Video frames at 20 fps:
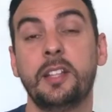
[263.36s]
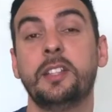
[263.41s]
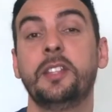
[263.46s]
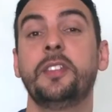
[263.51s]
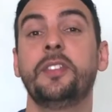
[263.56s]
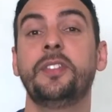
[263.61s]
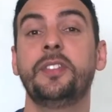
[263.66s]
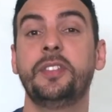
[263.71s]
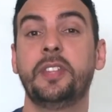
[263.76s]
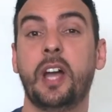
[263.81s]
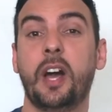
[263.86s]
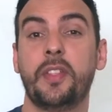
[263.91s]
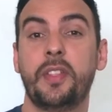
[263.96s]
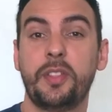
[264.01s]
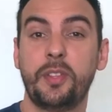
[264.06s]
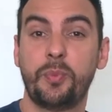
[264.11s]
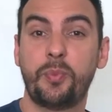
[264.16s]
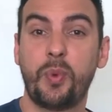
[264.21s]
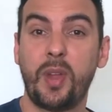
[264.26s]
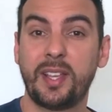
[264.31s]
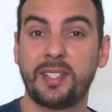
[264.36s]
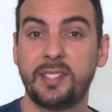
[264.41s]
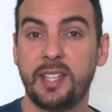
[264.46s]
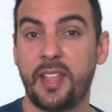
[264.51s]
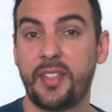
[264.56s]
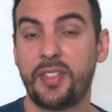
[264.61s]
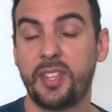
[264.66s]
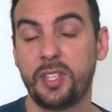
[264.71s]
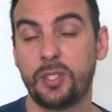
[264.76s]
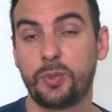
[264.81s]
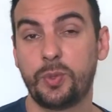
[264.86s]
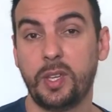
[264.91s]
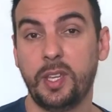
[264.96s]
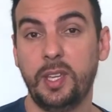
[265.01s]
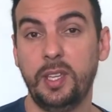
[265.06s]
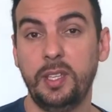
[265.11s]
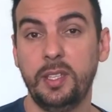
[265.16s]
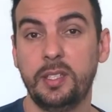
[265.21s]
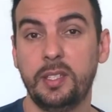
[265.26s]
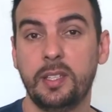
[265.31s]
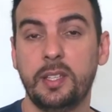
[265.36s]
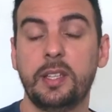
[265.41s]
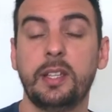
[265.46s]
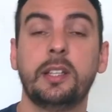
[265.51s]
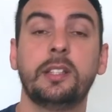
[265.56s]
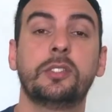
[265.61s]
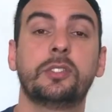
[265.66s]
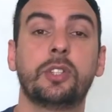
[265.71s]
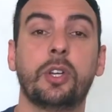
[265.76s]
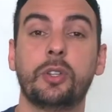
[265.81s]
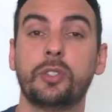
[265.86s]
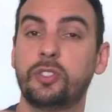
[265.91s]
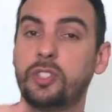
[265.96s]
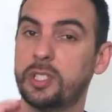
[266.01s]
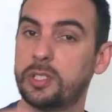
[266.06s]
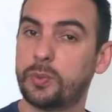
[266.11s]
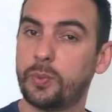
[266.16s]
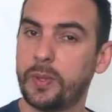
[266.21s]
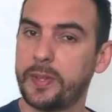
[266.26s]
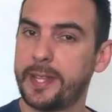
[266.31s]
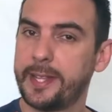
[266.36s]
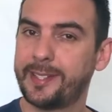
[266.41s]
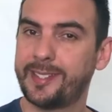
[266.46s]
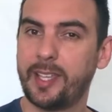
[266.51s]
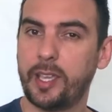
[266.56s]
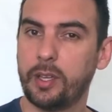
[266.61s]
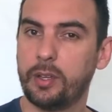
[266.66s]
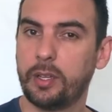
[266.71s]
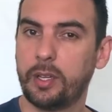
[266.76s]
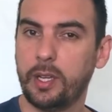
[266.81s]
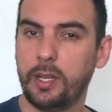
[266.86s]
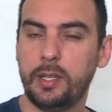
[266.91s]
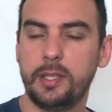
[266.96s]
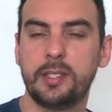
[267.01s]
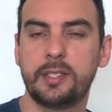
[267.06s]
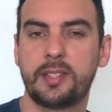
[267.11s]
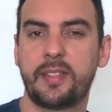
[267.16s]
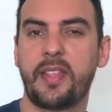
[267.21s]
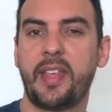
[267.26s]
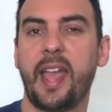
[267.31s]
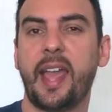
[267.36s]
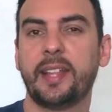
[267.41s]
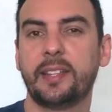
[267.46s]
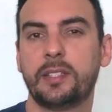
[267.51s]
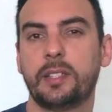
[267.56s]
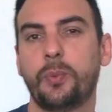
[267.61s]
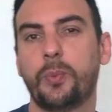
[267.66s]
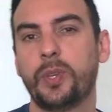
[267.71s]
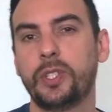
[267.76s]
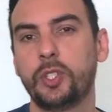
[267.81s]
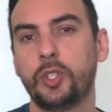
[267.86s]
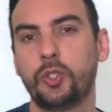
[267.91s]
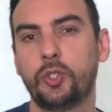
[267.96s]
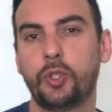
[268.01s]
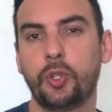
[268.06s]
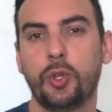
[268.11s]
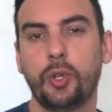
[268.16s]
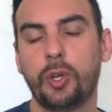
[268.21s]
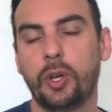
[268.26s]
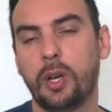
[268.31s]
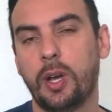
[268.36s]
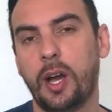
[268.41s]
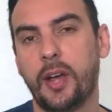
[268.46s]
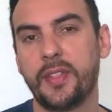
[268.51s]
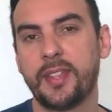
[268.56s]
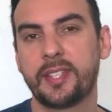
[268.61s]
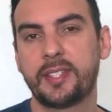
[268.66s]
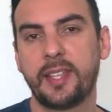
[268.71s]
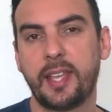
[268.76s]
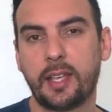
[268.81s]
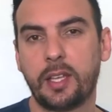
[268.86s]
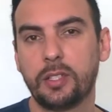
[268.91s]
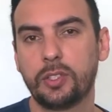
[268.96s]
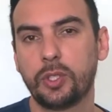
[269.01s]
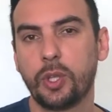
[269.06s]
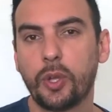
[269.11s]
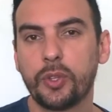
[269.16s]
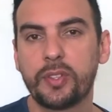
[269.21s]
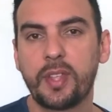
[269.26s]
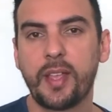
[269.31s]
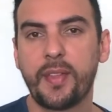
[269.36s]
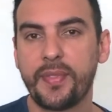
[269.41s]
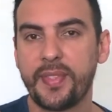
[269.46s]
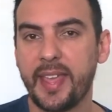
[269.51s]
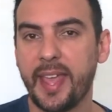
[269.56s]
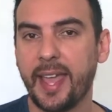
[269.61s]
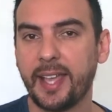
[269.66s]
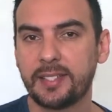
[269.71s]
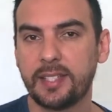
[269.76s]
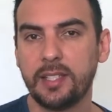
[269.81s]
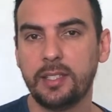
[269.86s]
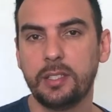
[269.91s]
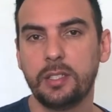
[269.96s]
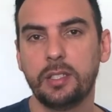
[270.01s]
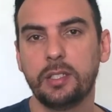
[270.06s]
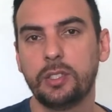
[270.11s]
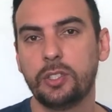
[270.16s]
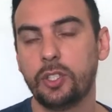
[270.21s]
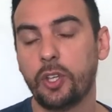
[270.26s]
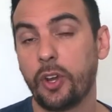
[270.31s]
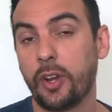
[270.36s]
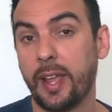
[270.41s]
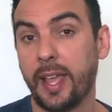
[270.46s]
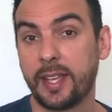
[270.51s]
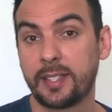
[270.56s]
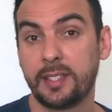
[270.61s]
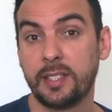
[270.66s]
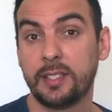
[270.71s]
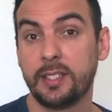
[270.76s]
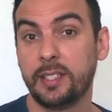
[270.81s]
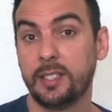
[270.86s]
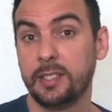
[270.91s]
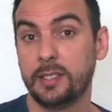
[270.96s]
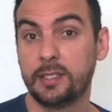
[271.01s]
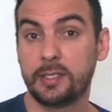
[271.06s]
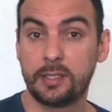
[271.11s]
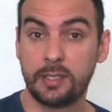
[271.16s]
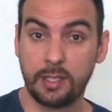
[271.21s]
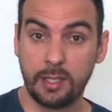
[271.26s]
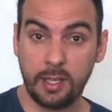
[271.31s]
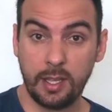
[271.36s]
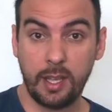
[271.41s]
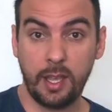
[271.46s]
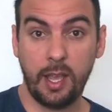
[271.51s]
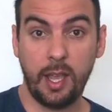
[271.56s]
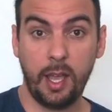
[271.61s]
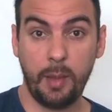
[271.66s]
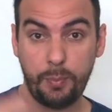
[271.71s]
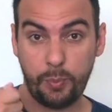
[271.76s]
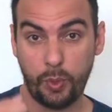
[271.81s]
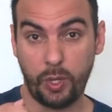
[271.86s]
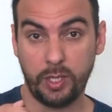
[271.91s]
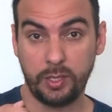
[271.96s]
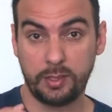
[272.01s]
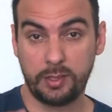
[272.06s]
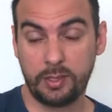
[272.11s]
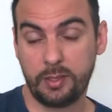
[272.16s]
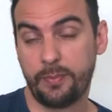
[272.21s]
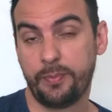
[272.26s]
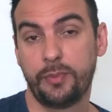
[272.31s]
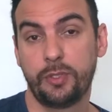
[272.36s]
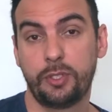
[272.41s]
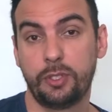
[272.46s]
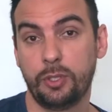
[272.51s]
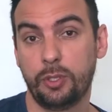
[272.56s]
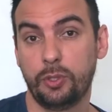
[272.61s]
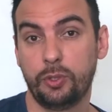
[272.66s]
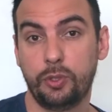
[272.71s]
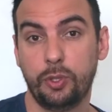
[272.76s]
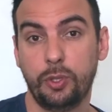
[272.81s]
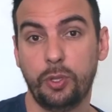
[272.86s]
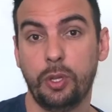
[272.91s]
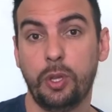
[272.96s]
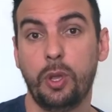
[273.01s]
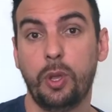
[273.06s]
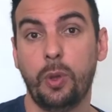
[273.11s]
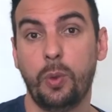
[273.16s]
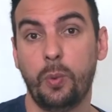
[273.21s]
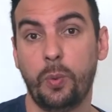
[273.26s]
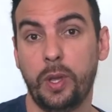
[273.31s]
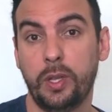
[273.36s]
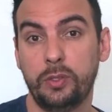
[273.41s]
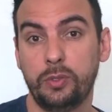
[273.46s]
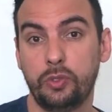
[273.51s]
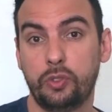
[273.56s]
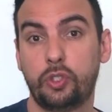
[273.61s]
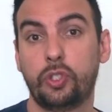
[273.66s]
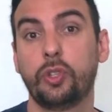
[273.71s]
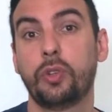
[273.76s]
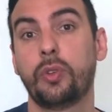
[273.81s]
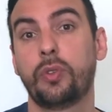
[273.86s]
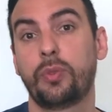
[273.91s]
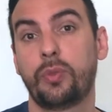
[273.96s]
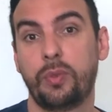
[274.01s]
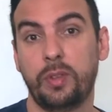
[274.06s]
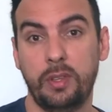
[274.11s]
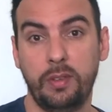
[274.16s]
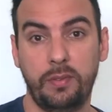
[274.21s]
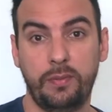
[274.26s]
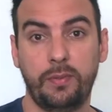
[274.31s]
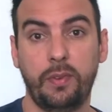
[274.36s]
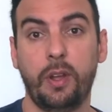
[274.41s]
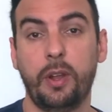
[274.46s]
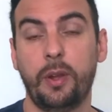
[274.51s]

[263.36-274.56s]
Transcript: now that you practice it this way, so just one detail here is that when you do on the second note the accent, your accent is upwards. So you do 1, 2, 3, 4.